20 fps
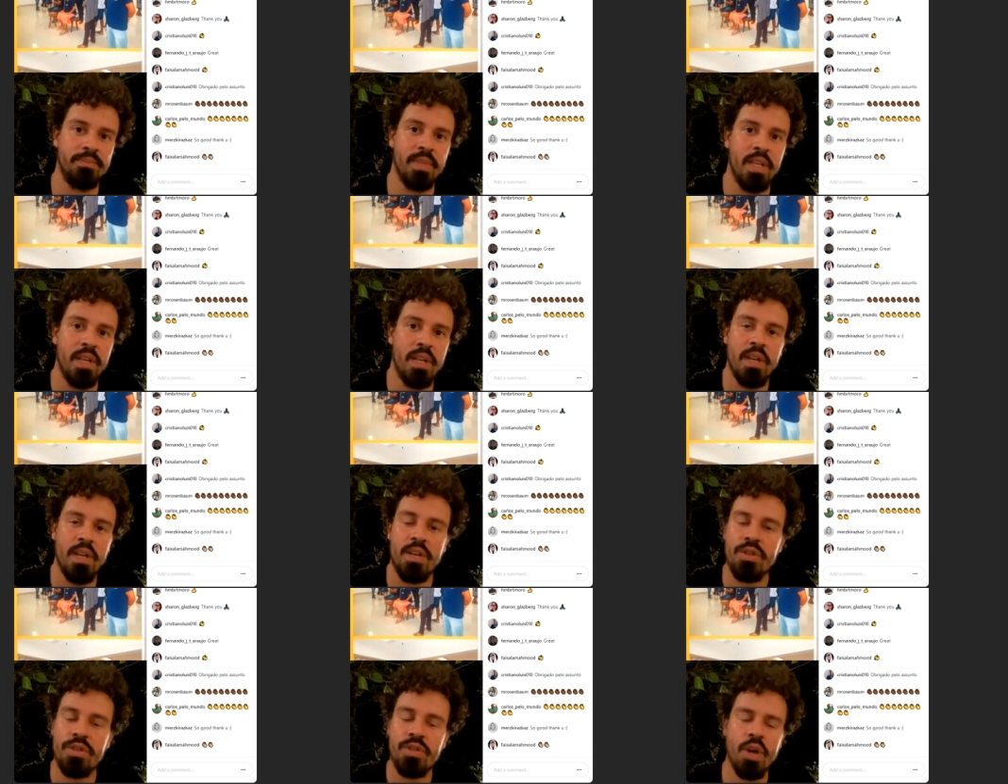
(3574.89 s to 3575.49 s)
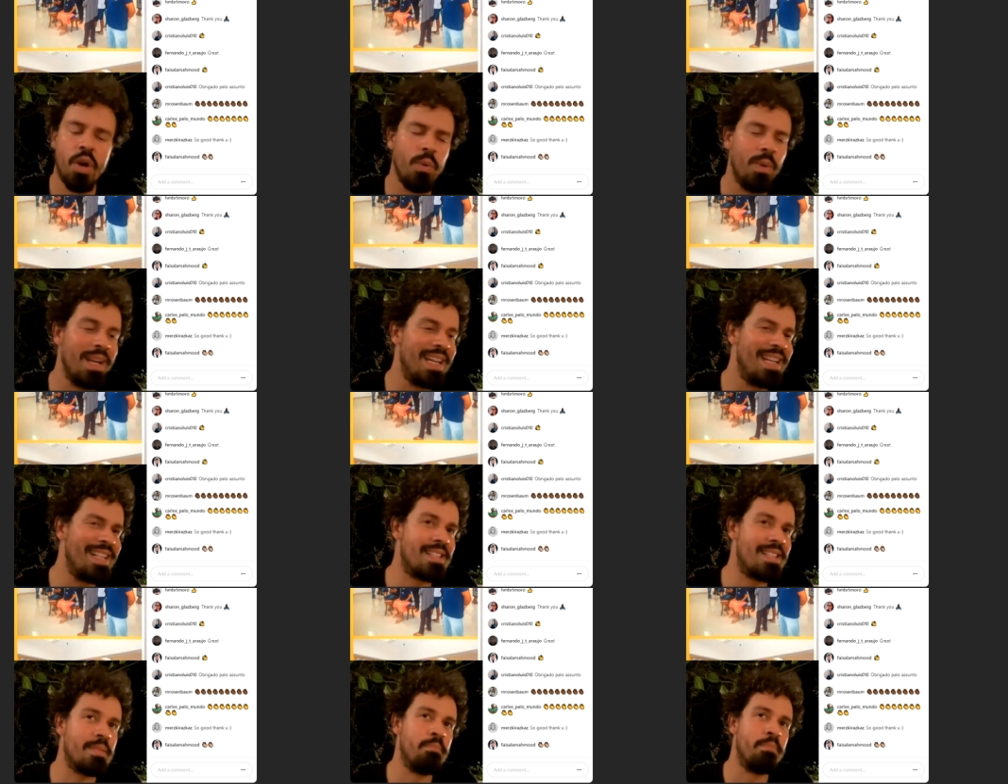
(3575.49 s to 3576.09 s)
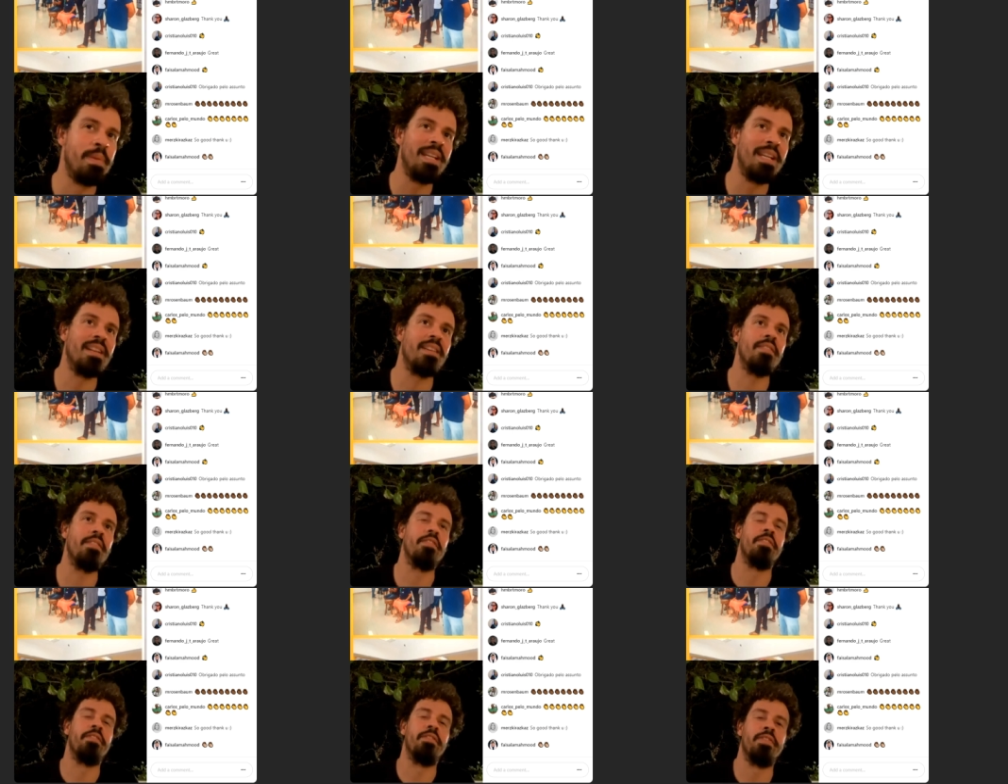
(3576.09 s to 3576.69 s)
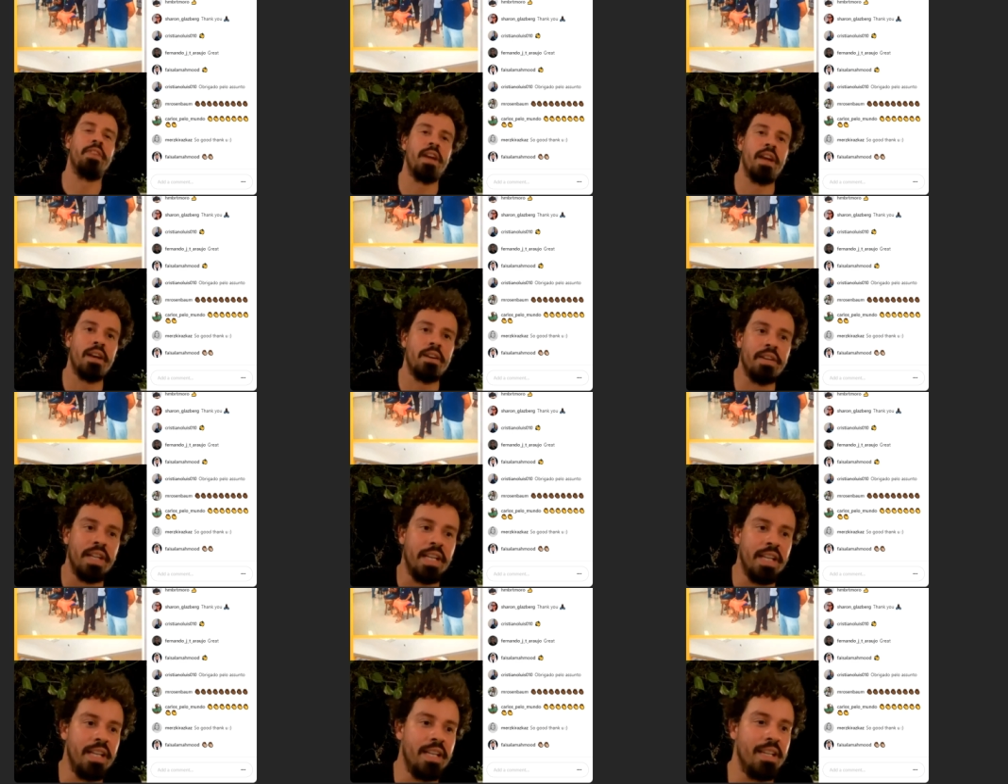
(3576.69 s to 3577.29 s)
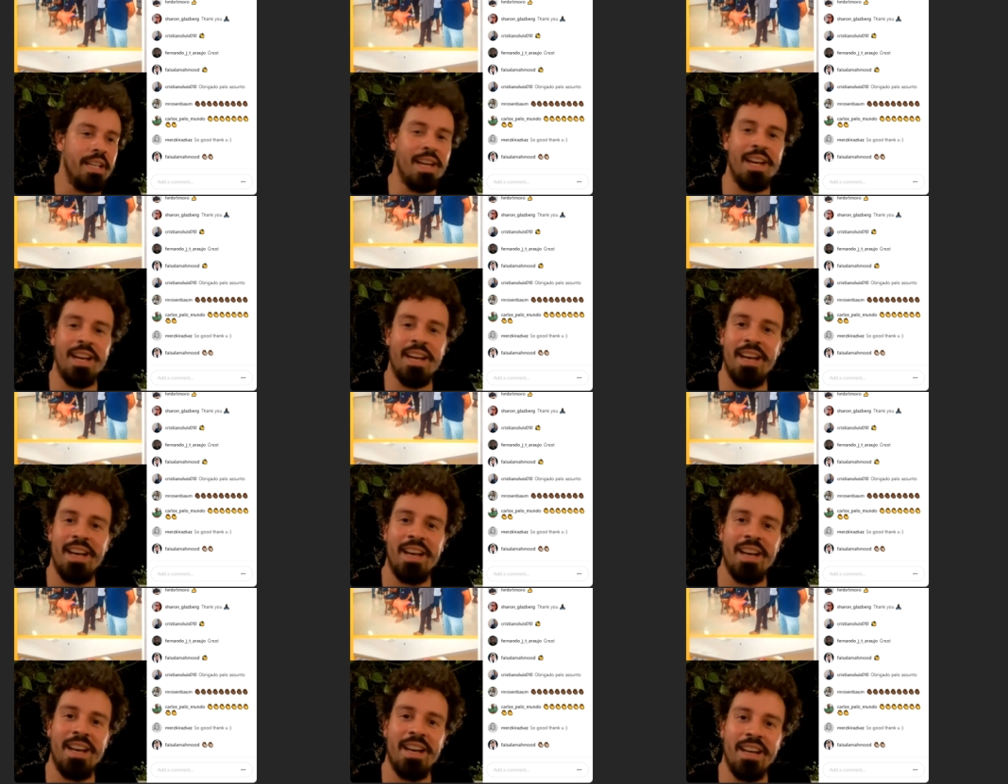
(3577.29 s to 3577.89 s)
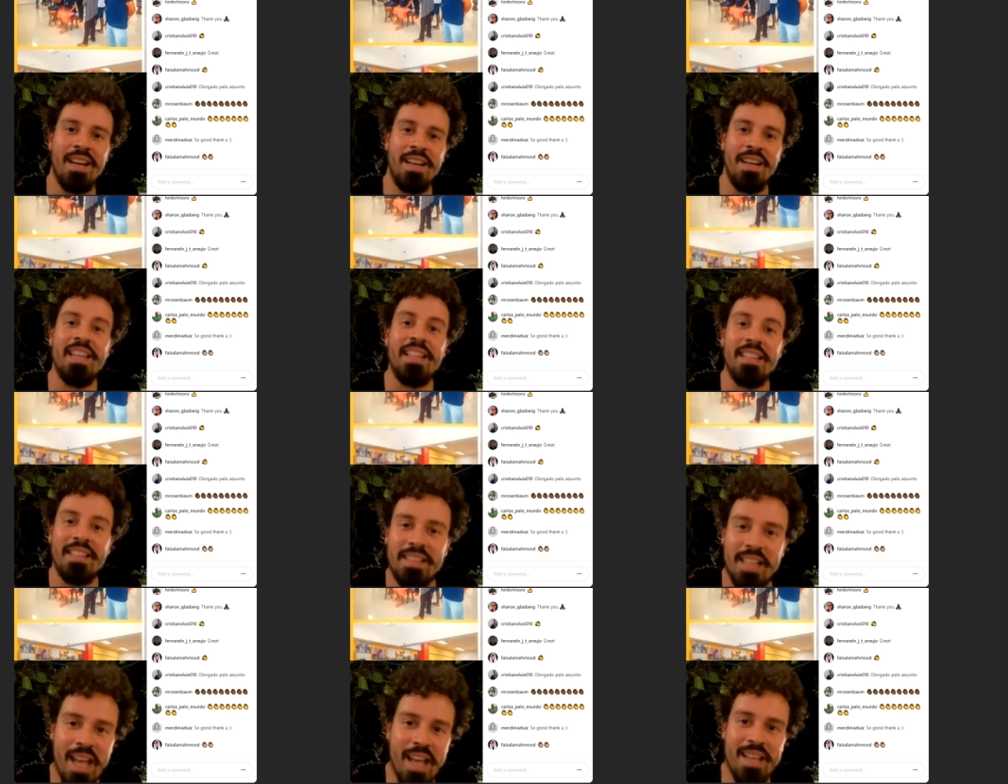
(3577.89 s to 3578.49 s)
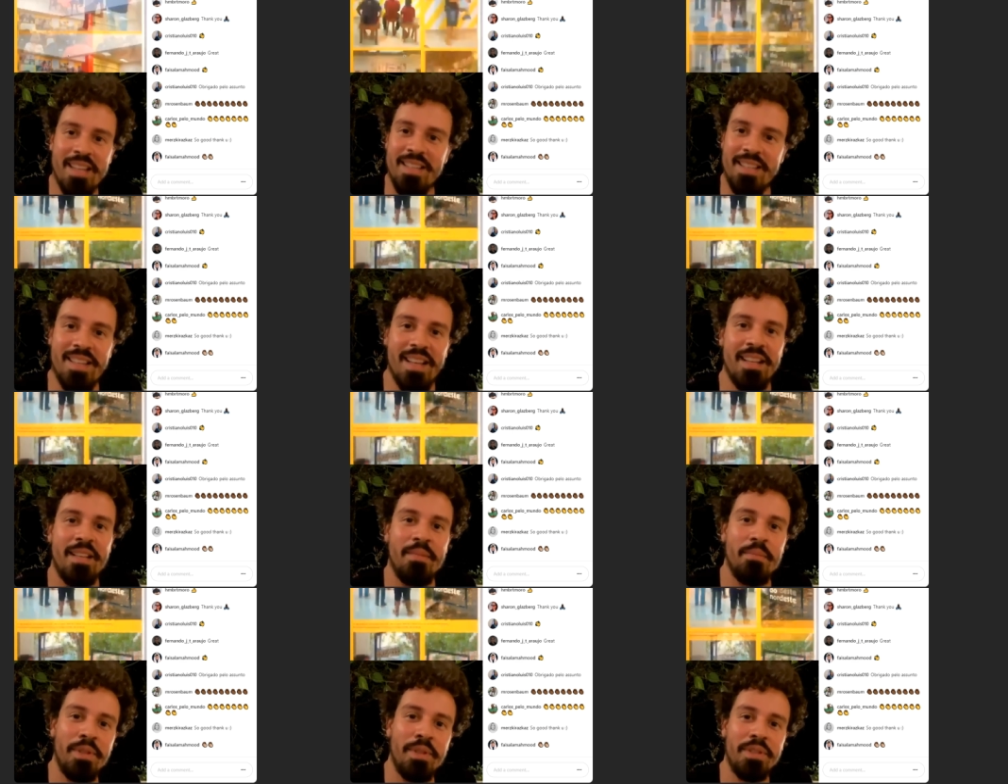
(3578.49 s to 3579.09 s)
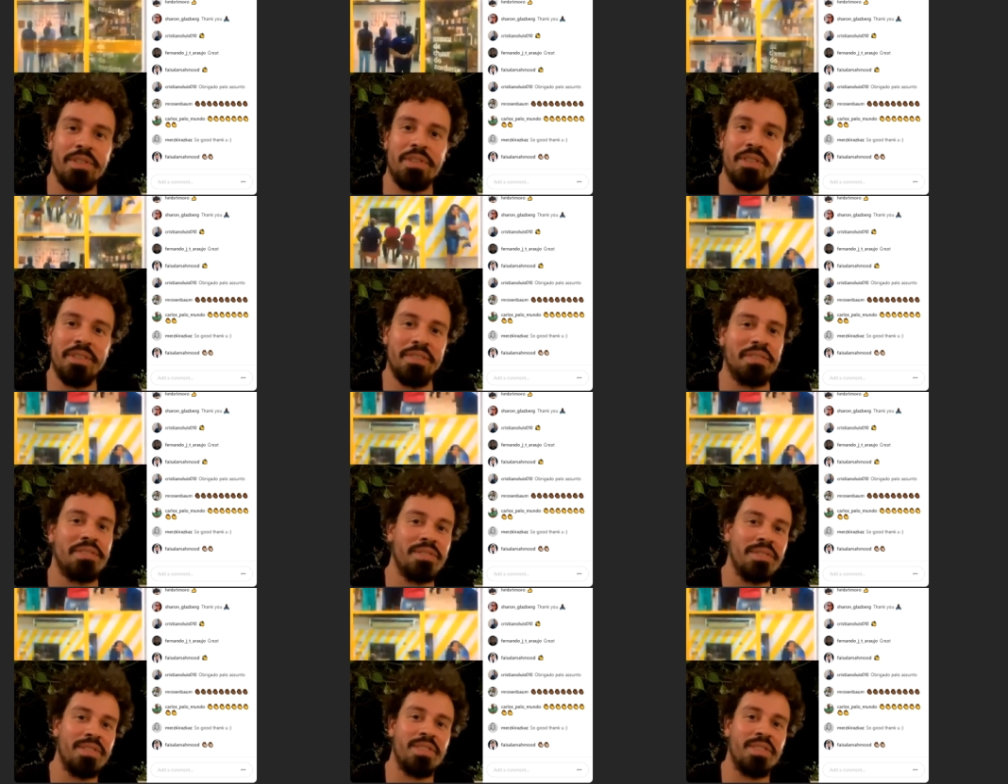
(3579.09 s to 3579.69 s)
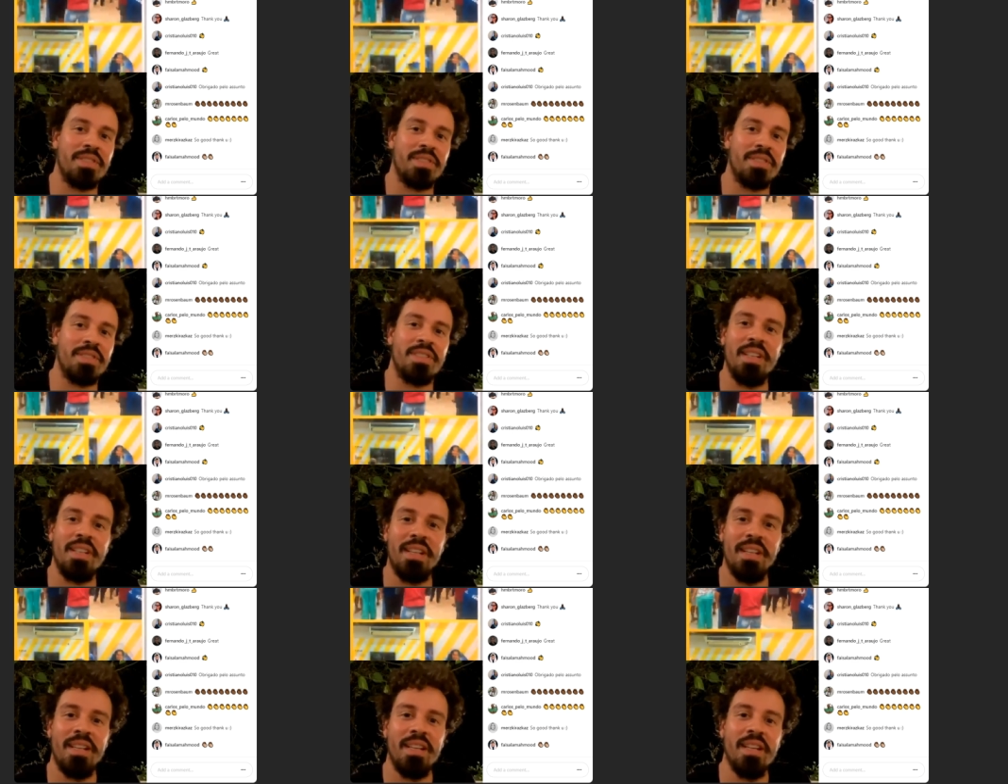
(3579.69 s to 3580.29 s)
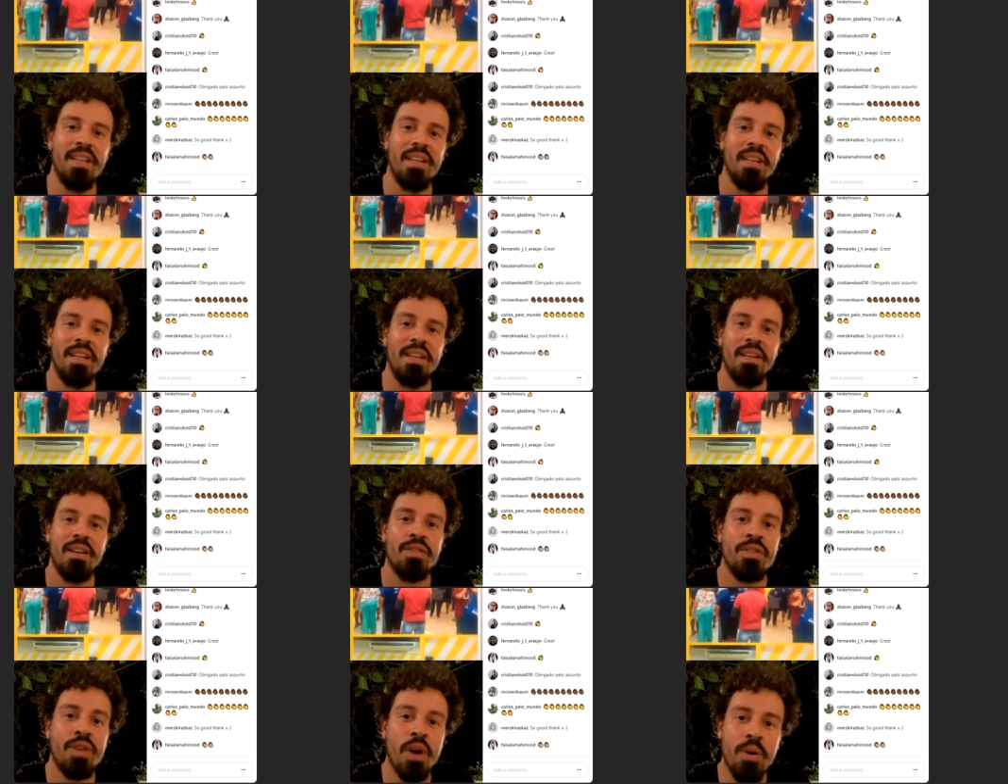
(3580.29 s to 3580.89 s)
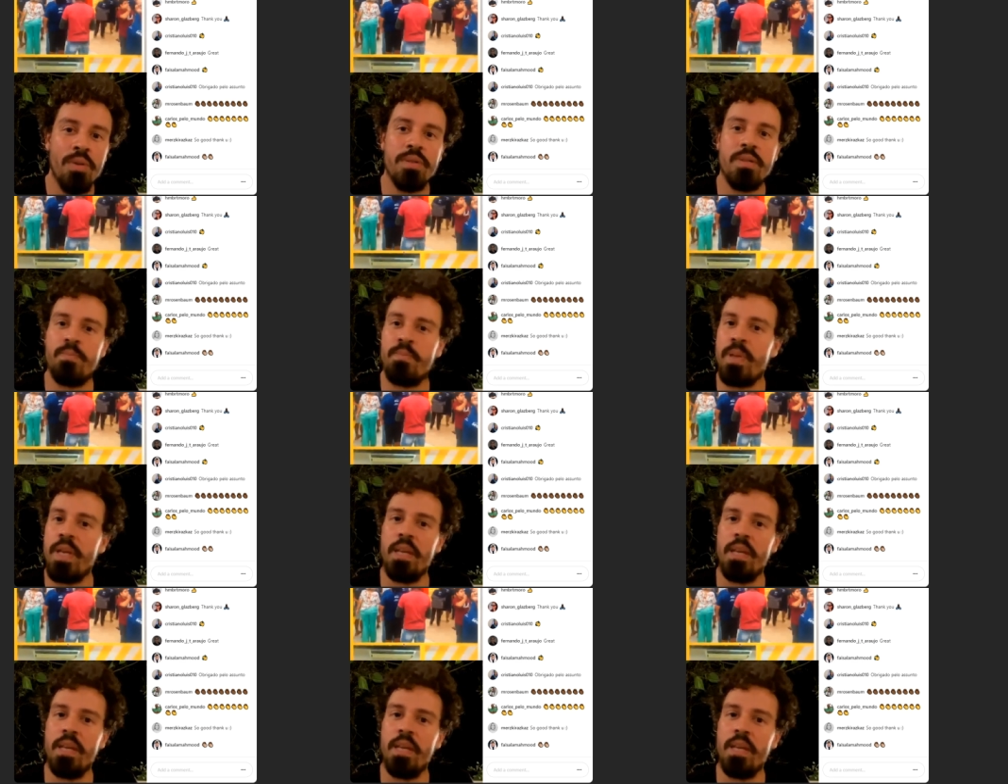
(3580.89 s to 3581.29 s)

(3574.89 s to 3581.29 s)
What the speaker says: Mm-hmm. So it's been very intense and emotional to see those mm-hmm.